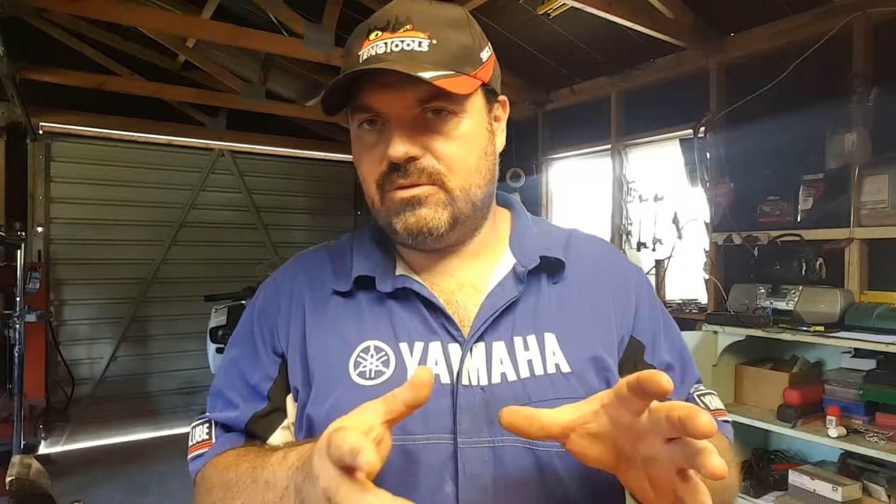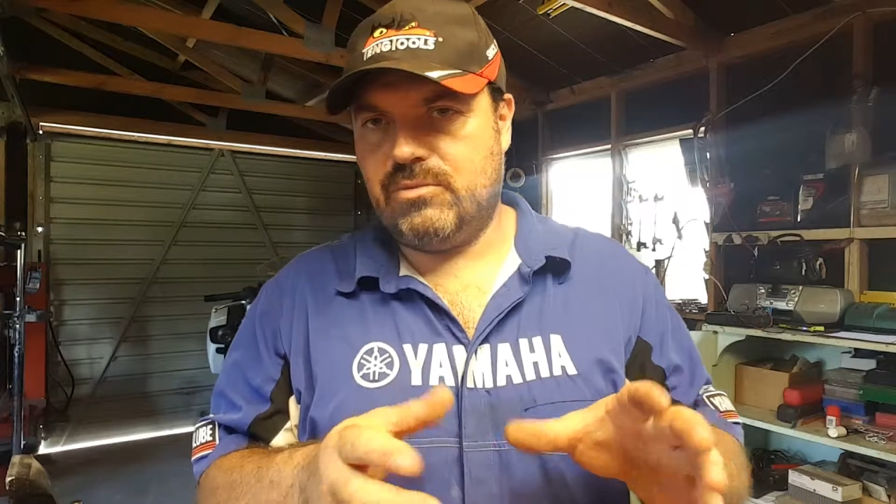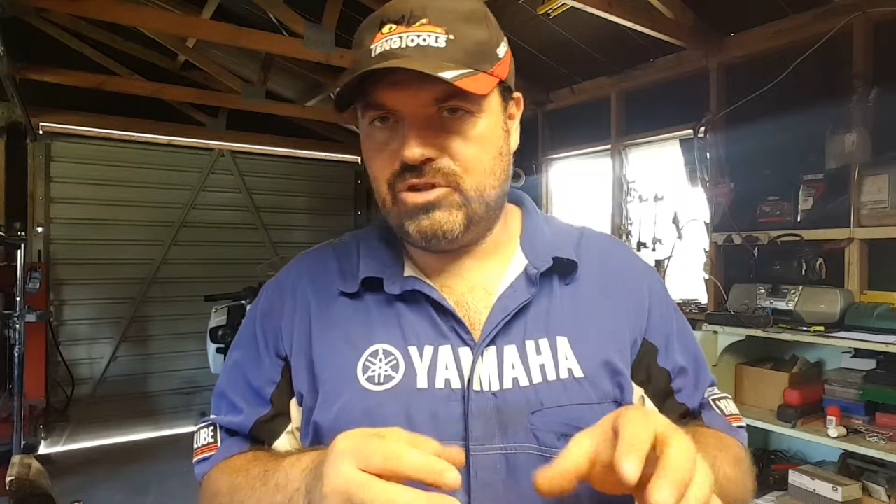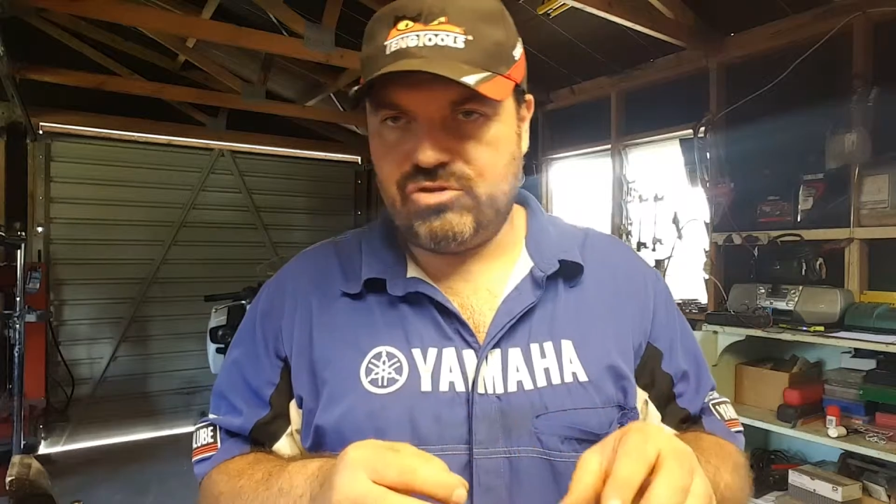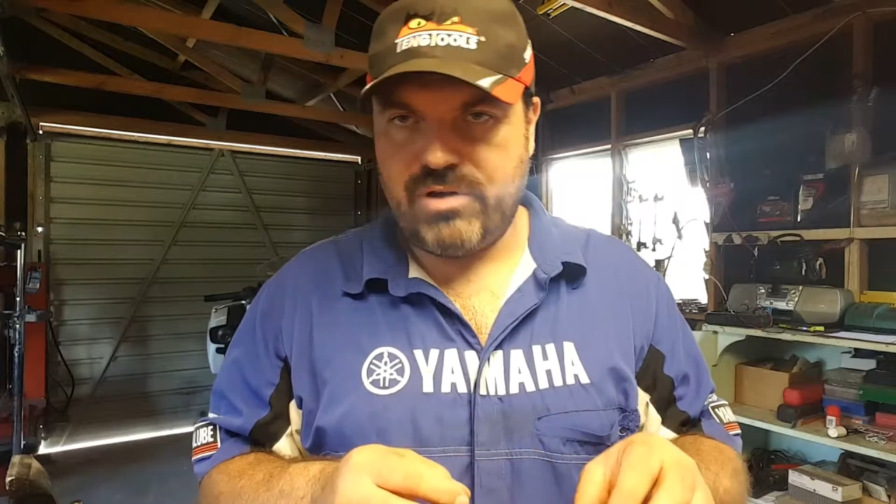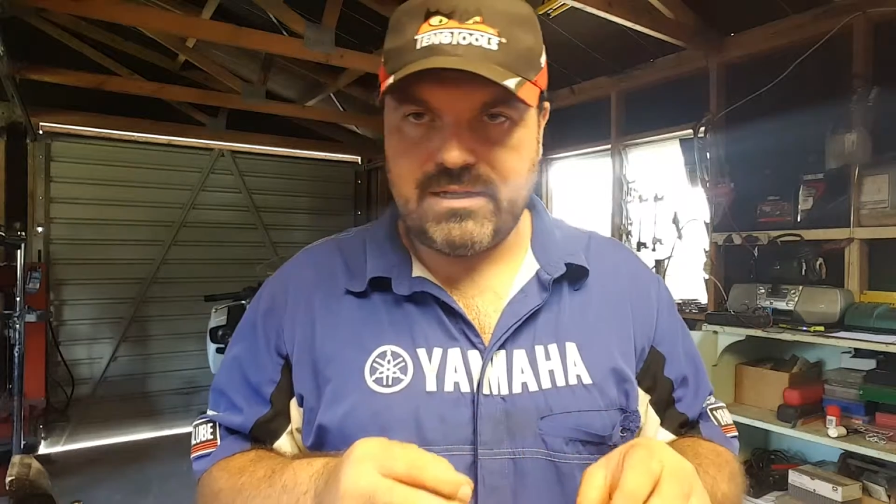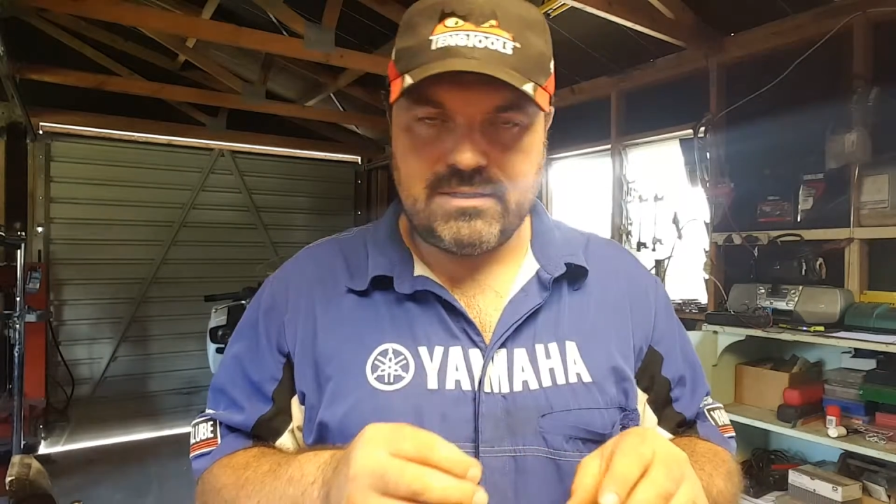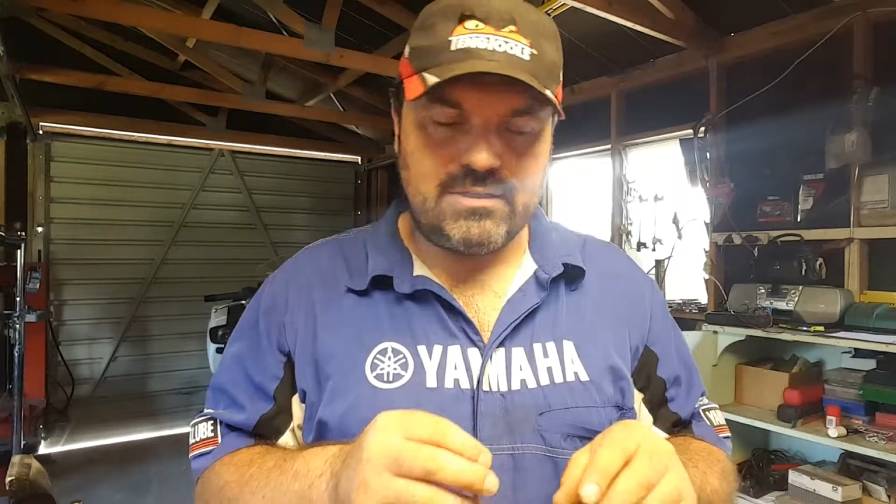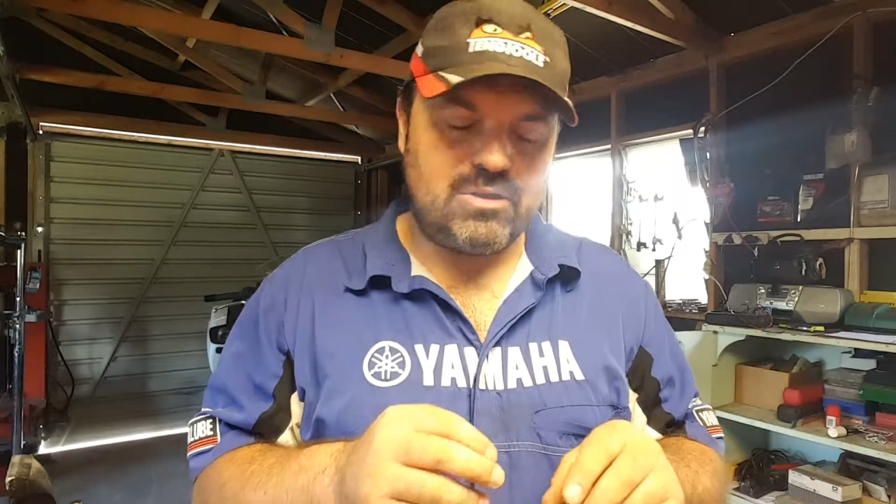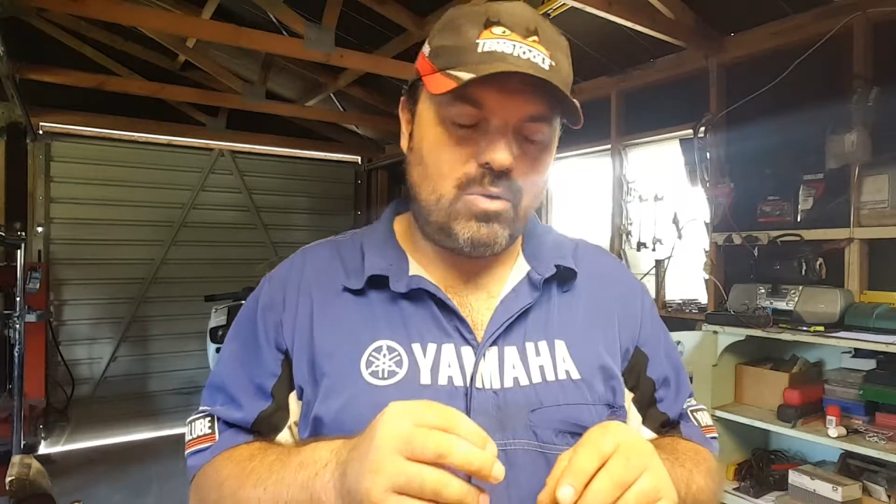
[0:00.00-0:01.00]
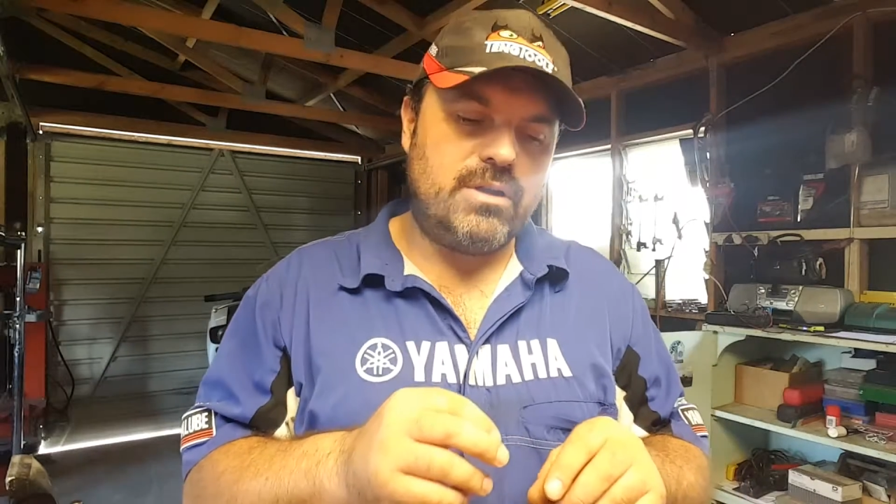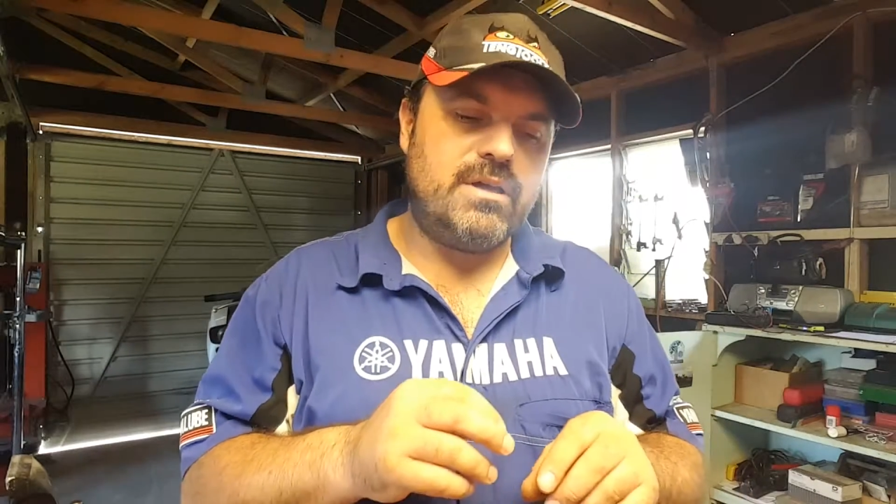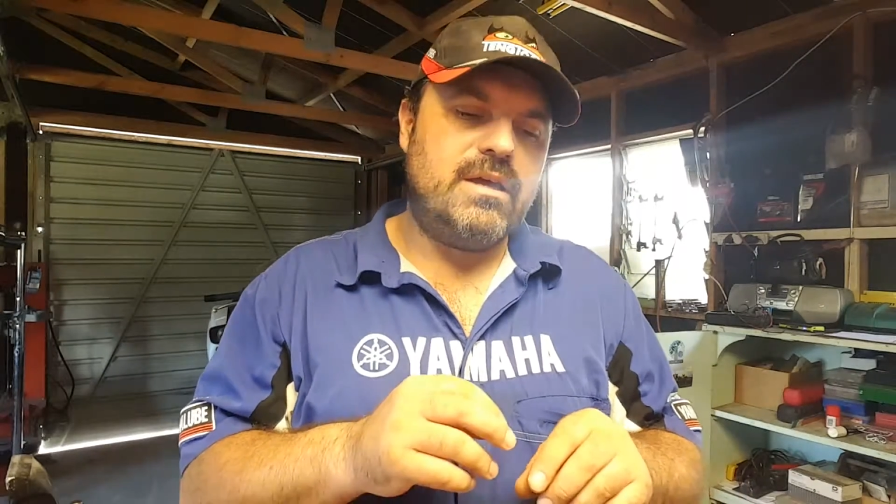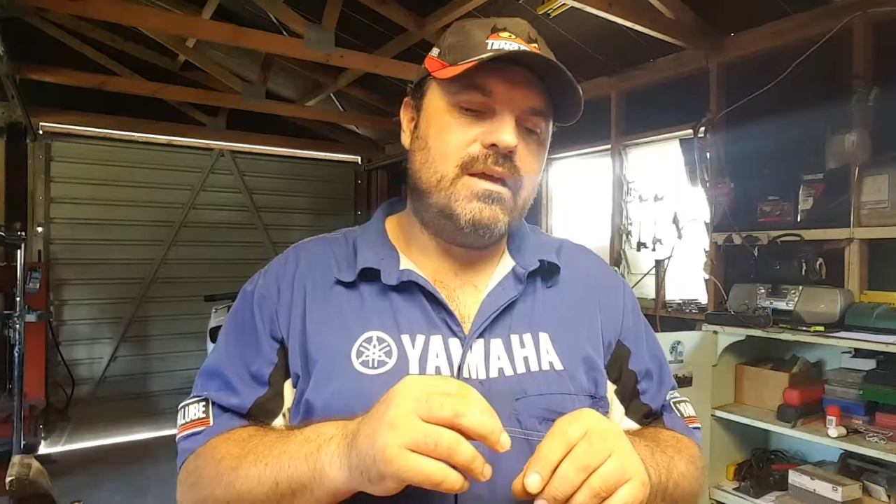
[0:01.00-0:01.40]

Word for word: number of strands and so on,